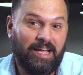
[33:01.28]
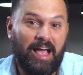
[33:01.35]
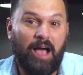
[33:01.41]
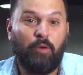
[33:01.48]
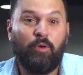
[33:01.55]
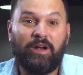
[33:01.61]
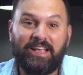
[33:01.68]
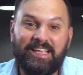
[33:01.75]
I
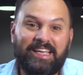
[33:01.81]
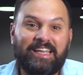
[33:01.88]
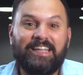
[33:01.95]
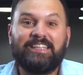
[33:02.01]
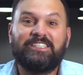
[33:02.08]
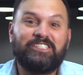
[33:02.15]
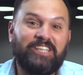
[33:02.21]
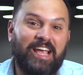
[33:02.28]
want to get
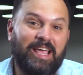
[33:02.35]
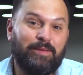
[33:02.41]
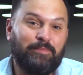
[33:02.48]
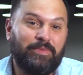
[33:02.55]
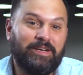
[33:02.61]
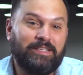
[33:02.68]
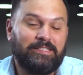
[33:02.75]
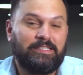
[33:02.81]
in shape,
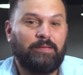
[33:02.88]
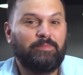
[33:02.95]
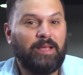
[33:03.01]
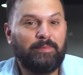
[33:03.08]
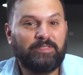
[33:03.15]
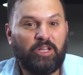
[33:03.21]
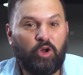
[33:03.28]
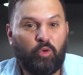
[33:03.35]
but
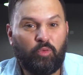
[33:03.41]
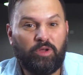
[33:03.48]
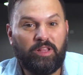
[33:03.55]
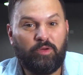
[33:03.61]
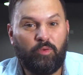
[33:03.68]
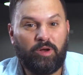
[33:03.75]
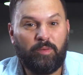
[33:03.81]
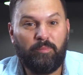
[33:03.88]
sometimes I don't
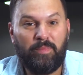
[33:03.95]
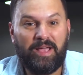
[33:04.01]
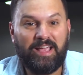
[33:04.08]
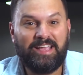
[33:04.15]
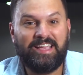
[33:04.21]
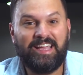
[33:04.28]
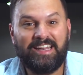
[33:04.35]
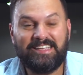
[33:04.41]
really want to
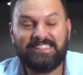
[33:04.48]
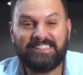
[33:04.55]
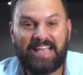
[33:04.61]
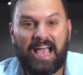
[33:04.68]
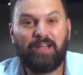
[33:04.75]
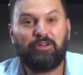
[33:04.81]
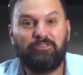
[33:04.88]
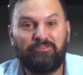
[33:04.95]
make any
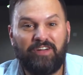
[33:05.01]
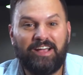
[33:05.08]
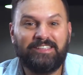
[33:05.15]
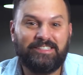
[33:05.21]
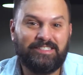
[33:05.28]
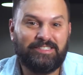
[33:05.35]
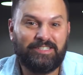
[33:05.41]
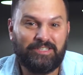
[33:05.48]

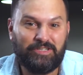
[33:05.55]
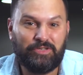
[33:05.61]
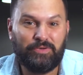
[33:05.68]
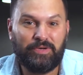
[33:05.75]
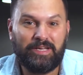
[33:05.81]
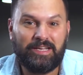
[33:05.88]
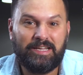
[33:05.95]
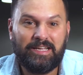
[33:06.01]
sacrifices to
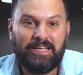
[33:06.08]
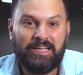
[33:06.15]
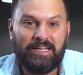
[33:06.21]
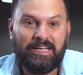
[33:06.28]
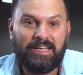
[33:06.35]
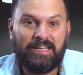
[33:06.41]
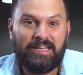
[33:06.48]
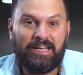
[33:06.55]
do it.
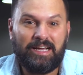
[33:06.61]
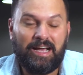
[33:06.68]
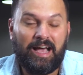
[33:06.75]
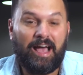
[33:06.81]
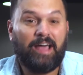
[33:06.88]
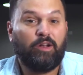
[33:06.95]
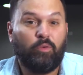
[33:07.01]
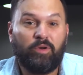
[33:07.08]

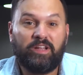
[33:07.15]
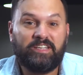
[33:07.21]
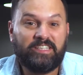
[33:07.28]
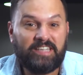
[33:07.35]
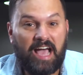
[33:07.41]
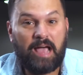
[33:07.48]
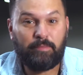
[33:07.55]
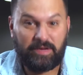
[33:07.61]
I don't want to
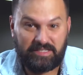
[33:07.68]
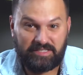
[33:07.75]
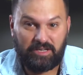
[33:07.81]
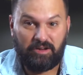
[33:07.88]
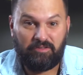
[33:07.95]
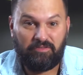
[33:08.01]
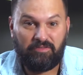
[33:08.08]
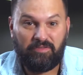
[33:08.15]
deny
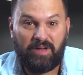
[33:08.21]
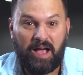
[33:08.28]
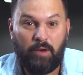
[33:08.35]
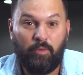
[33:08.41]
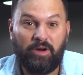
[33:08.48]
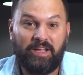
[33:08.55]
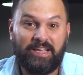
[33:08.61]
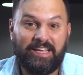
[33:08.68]
myself. I
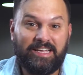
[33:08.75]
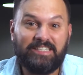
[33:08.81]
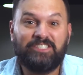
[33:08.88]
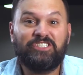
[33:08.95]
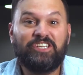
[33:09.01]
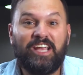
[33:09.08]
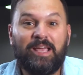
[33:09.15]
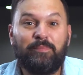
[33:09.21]
want to get in
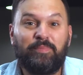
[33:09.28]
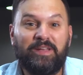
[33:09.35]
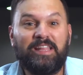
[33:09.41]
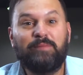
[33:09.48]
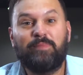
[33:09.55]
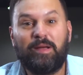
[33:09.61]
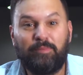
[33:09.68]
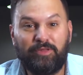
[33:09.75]
shape and
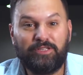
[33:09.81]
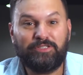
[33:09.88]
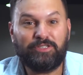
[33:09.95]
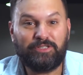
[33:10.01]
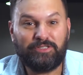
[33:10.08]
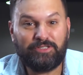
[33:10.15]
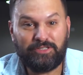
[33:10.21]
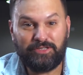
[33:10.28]
eat my
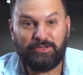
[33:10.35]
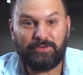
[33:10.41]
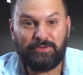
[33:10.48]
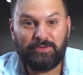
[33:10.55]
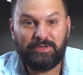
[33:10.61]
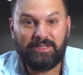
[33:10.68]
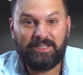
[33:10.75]
Blizzards too.